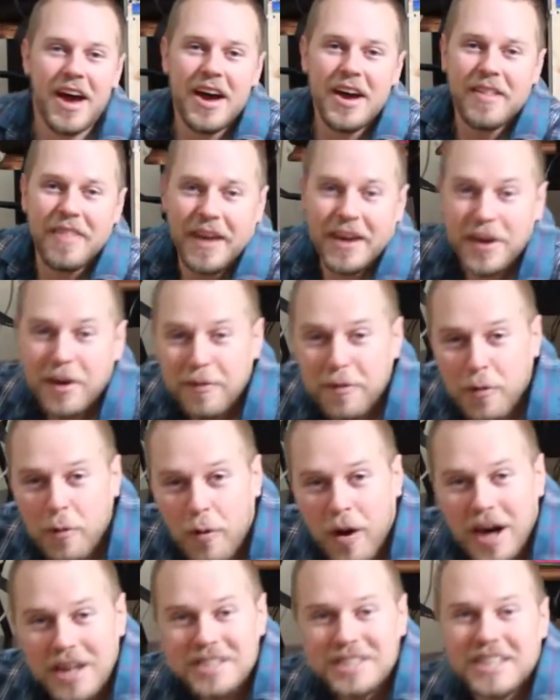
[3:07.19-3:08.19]
Thank you for
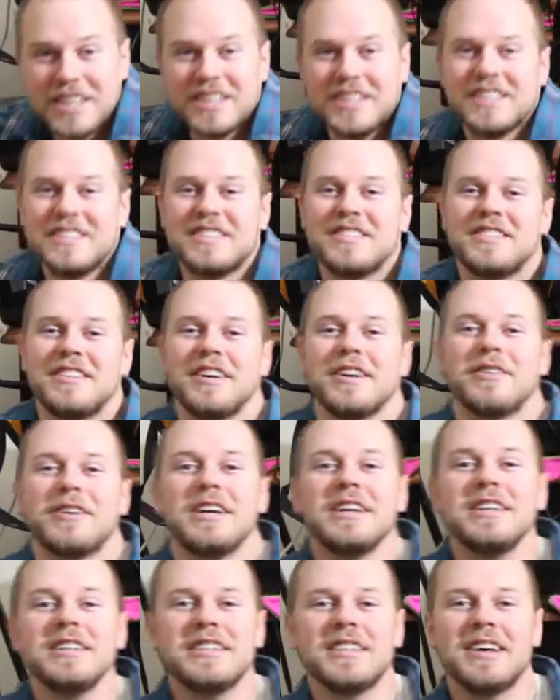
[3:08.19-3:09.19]
watching this
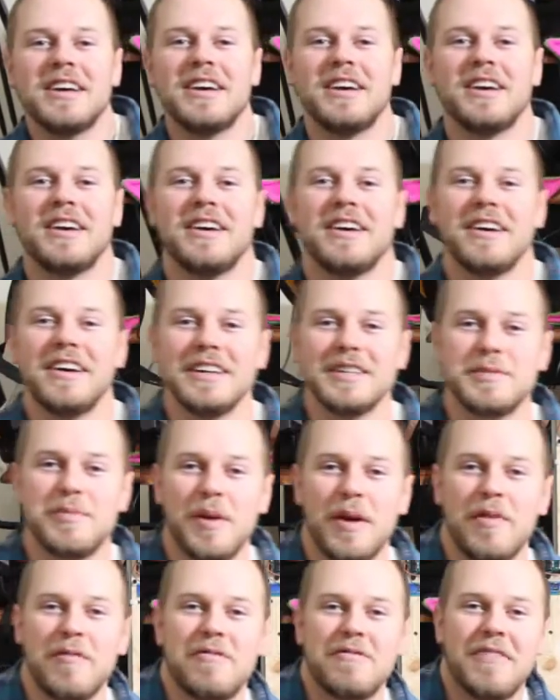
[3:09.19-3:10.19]
series. It's
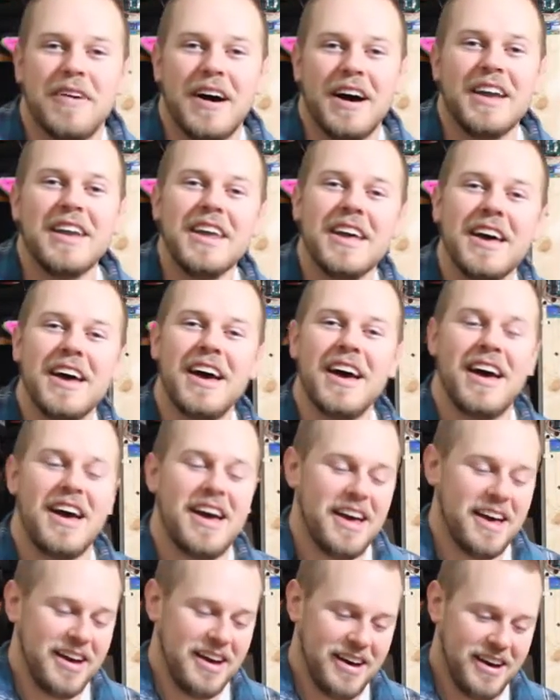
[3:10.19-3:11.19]
been fun.
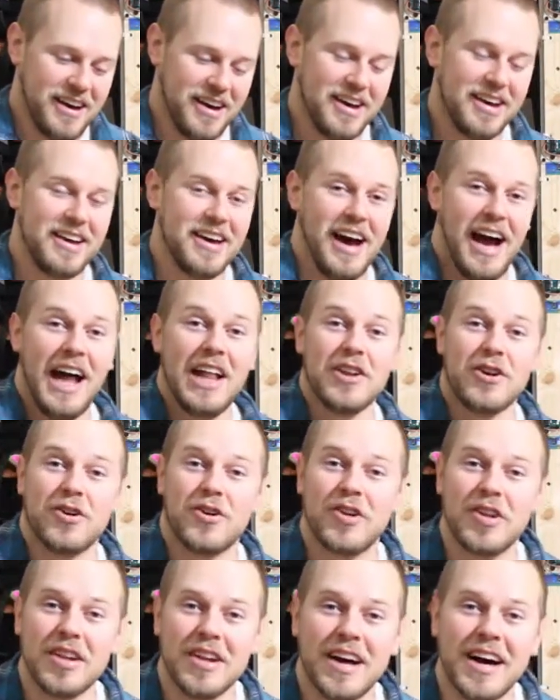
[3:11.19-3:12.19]
Uh, I
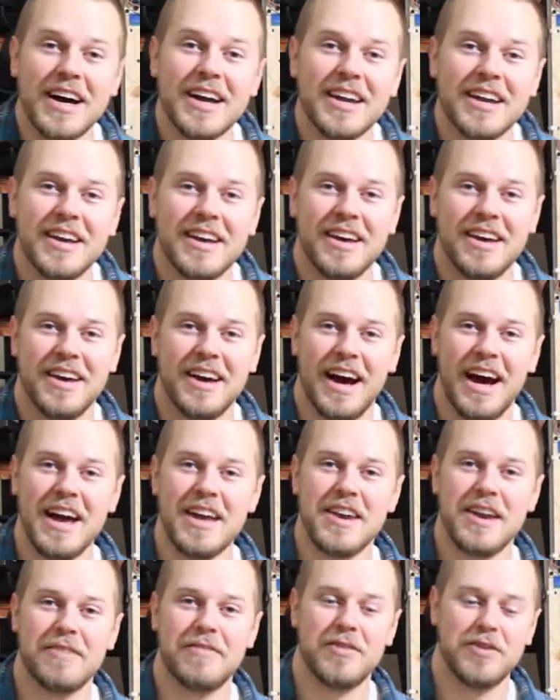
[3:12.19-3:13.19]
learned a lot. I
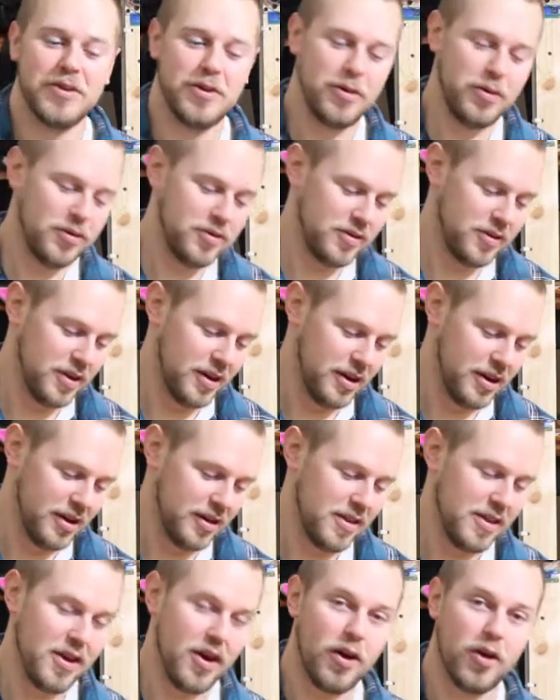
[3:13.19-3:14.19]
had never used uh,
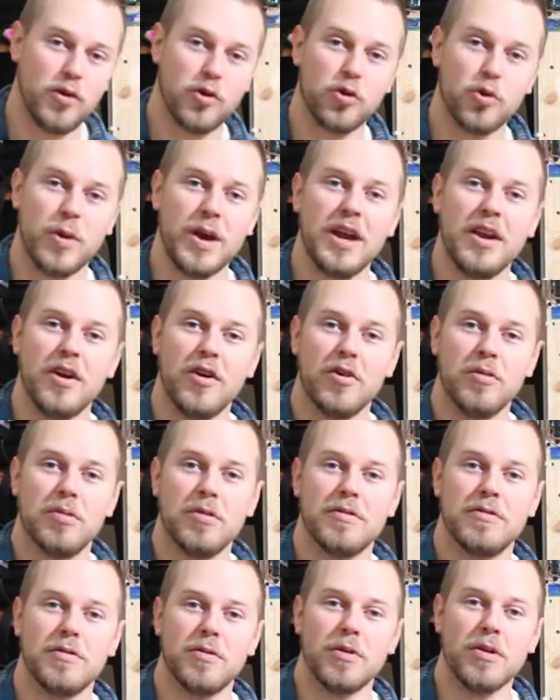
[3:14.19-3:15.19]
the Arduino
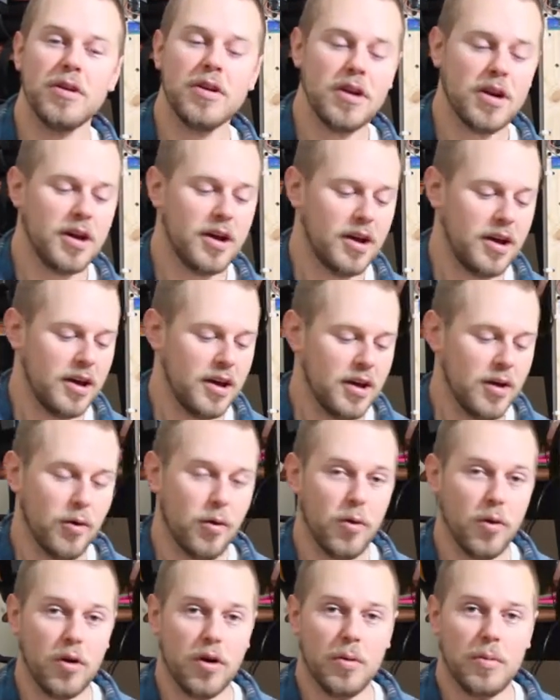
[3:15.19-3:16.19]
before,
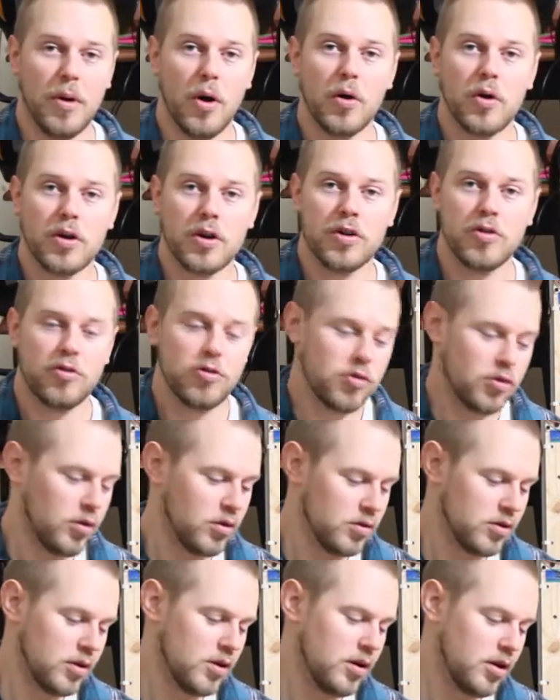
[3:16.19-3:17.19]
or motor
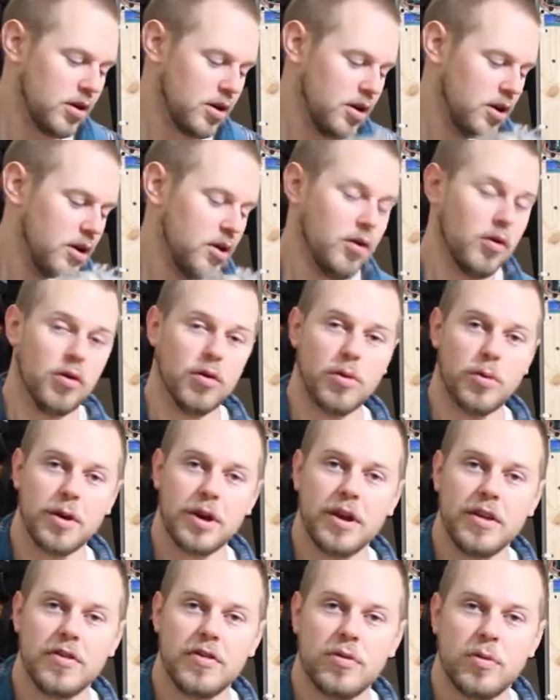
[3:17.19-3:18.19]
controller, or
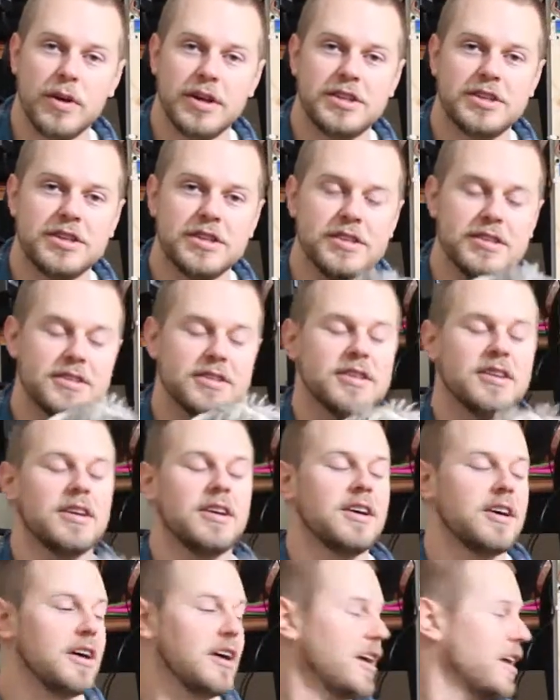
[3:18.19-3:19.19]
Reed switches,
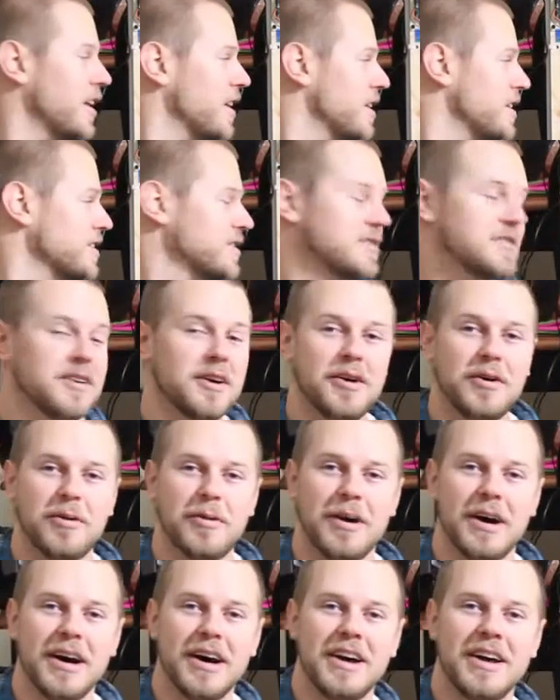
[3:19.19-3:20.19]

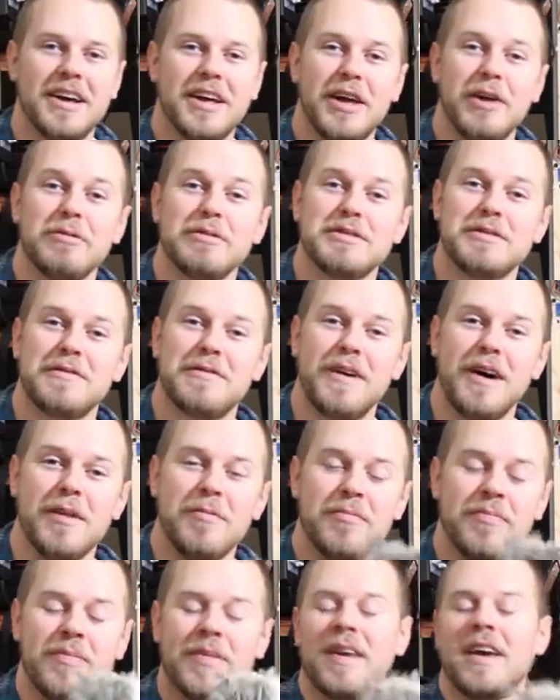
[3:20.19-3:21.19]
so uh, it was fun.